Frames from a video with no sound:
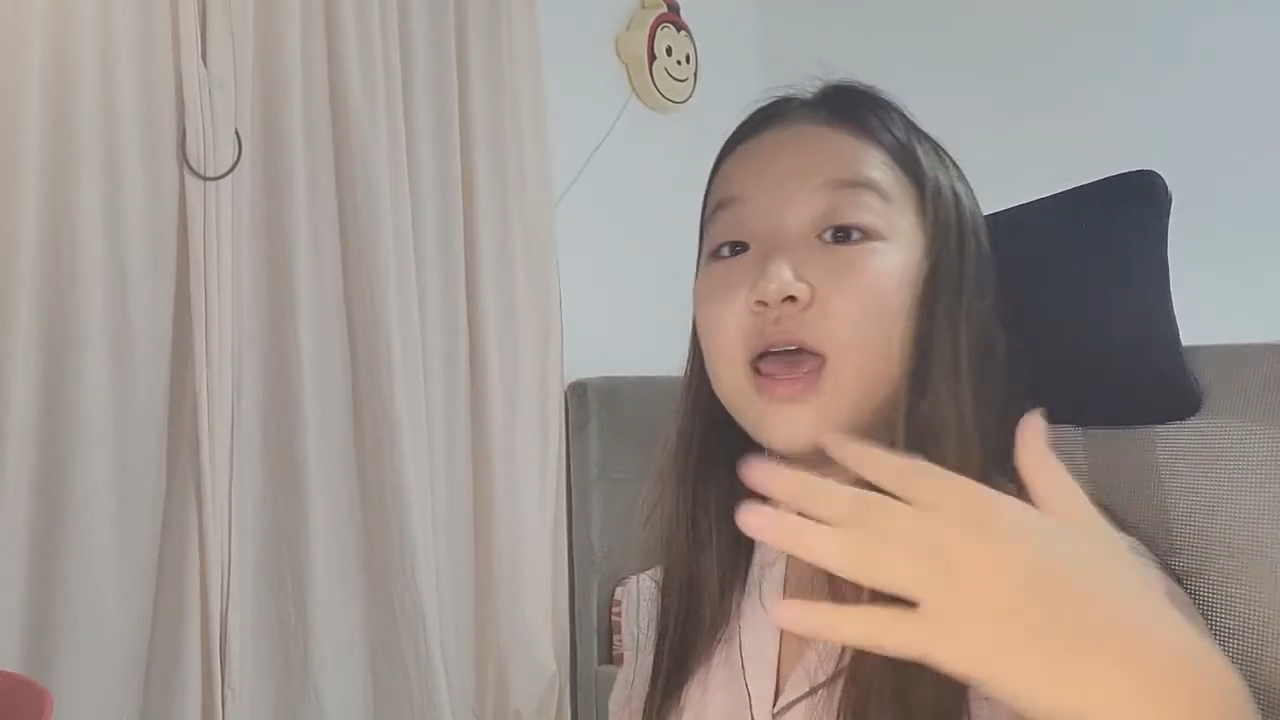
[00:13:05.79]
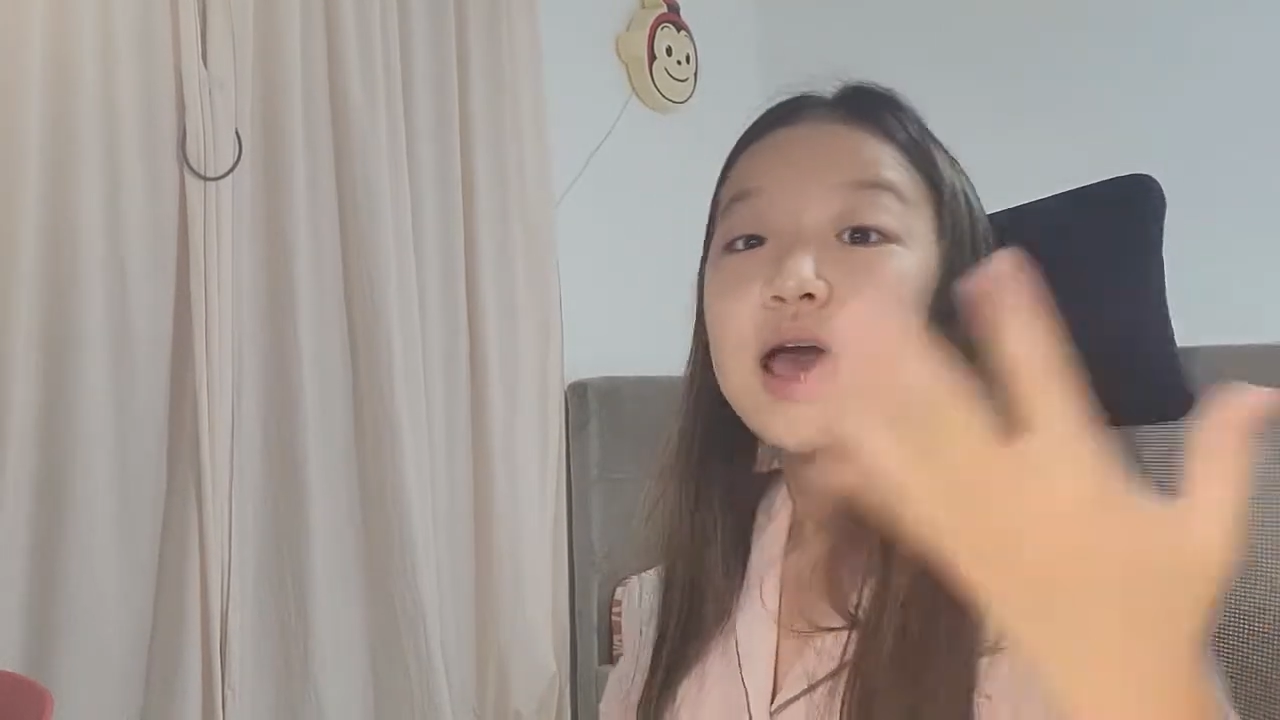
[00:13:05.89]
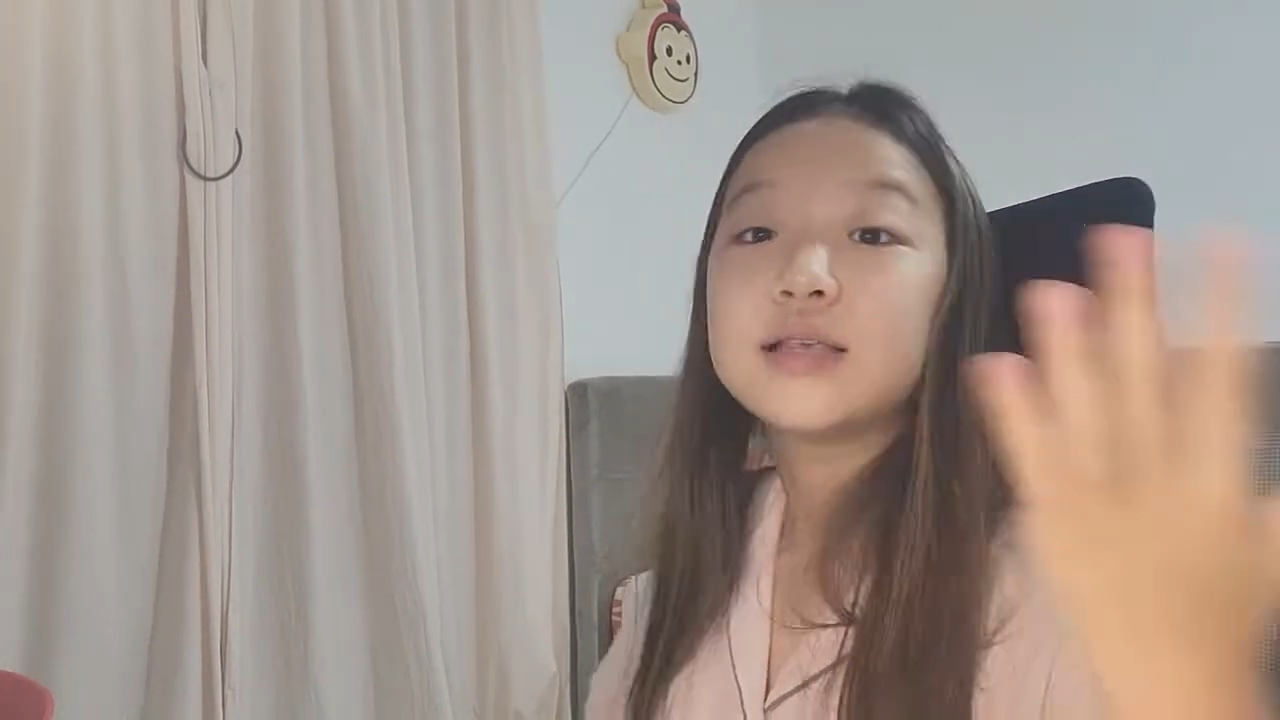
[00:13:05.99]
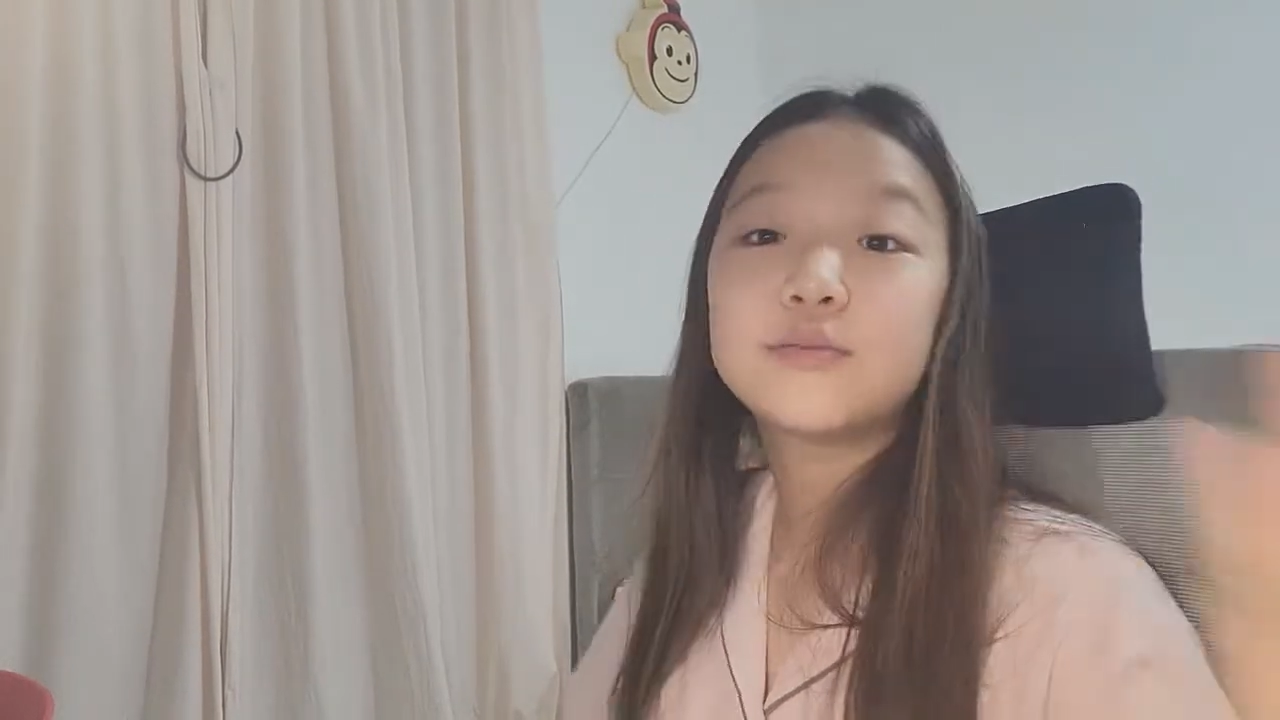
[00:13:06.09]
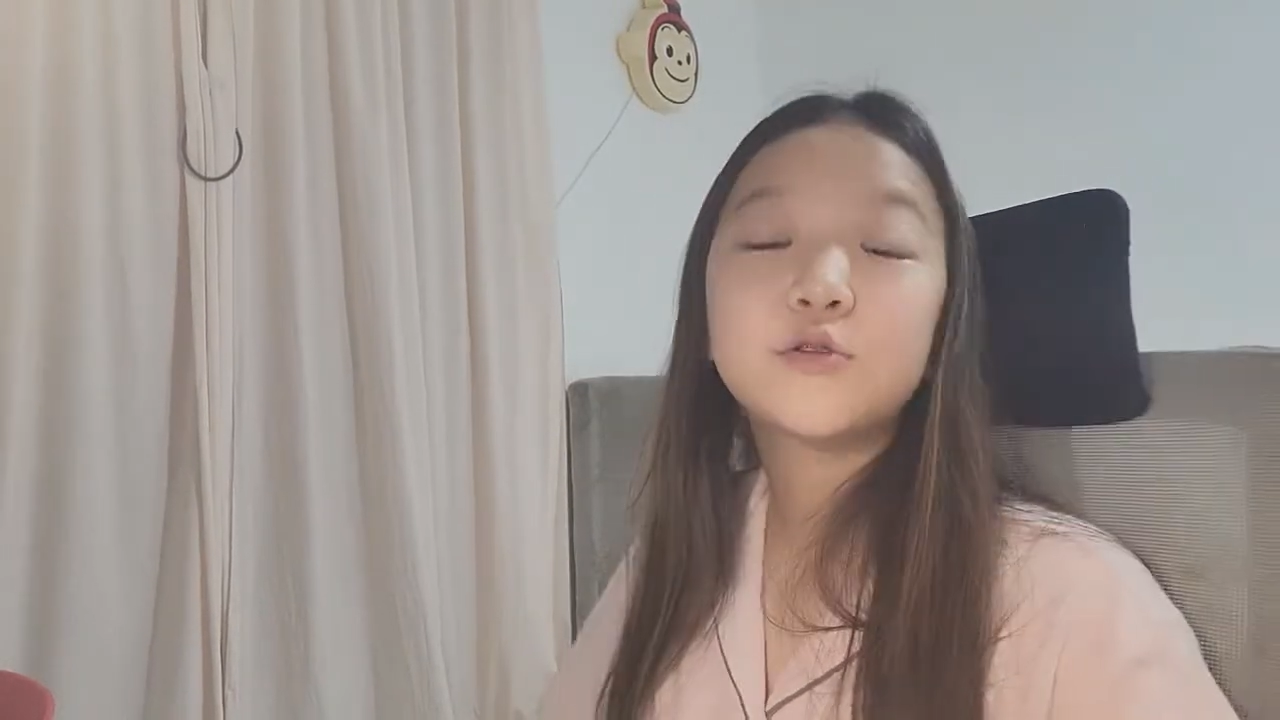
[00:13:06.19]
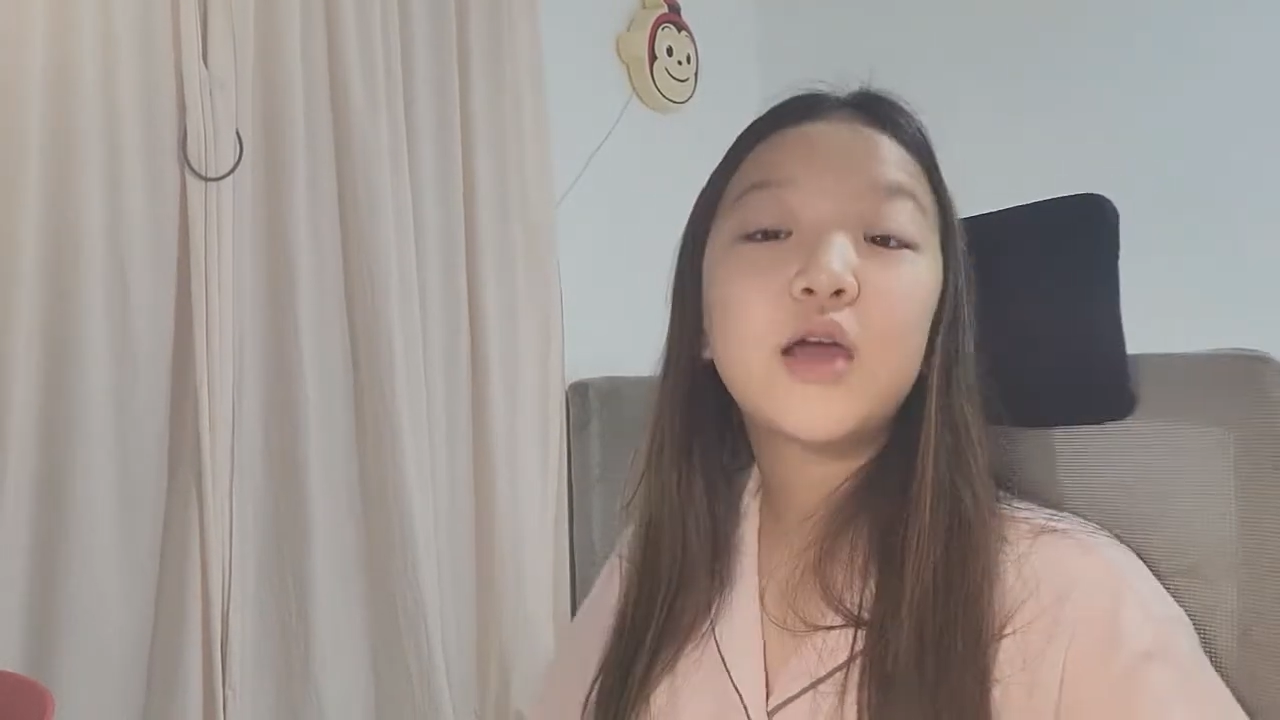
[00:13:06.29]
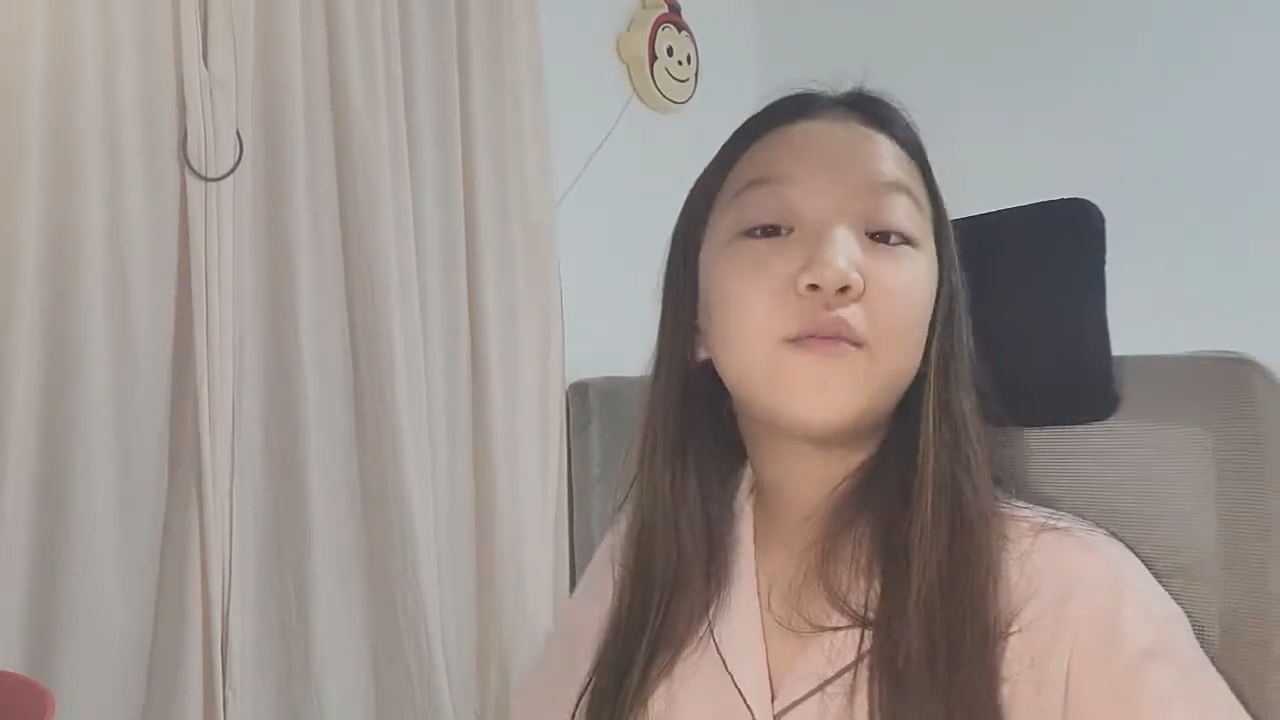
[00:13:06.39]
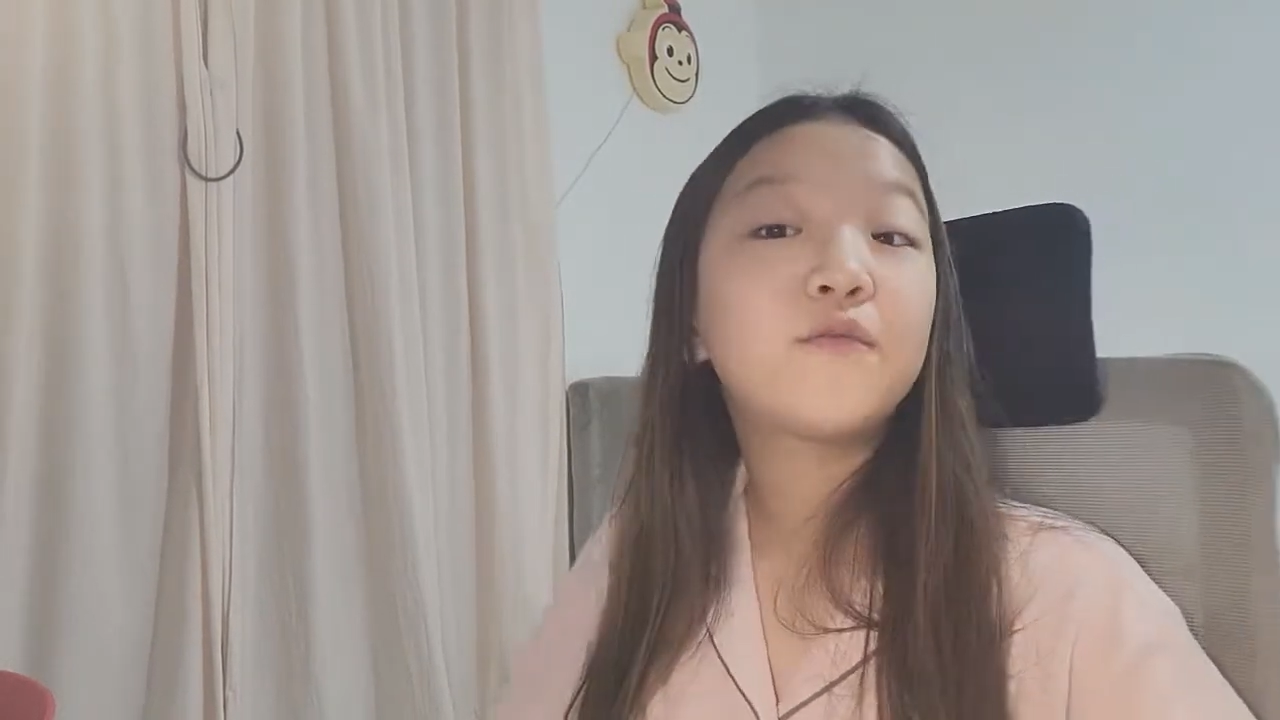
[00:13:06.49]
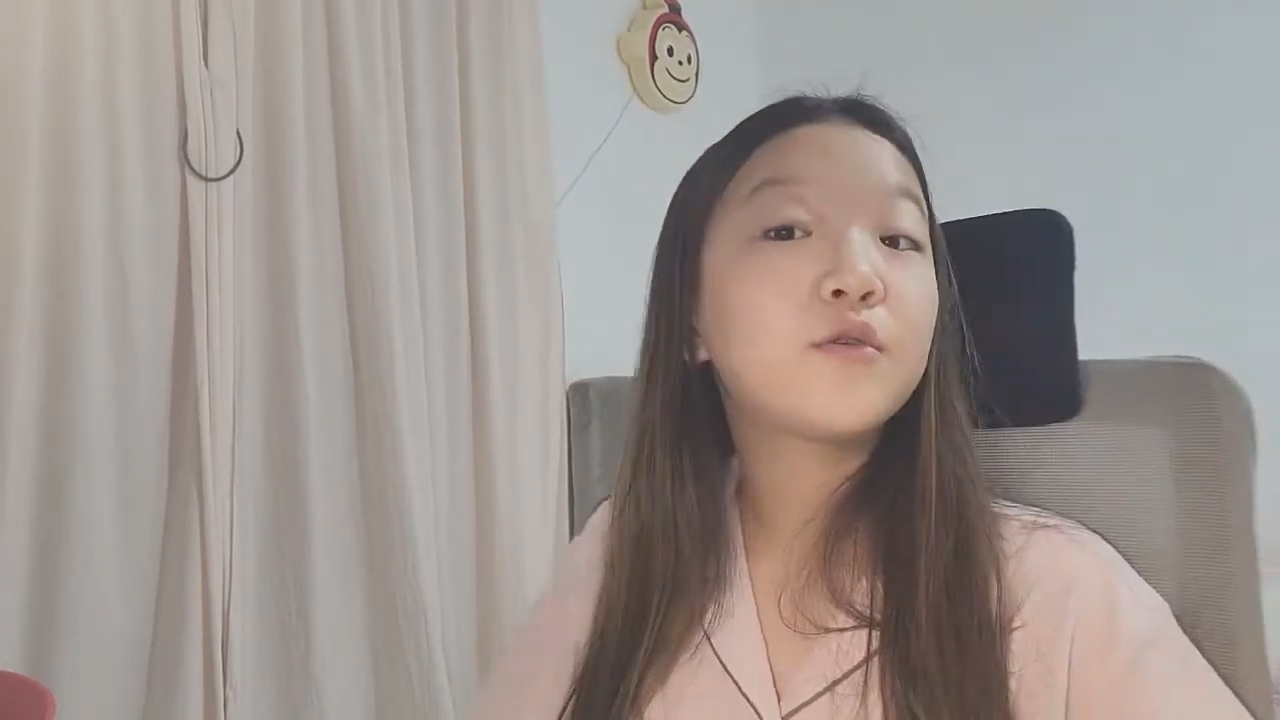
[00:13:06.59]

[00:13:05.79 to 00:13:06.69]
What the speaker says: and subscribe if